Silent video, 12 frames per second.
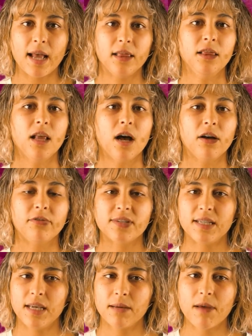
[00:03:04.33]
I love
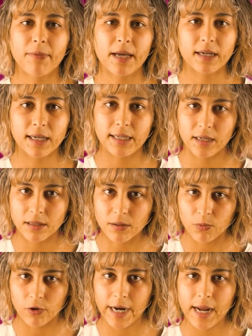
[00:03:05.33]
seeing my bed clean in the
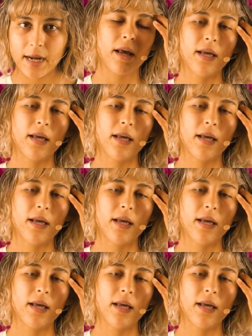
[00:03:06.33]
morning.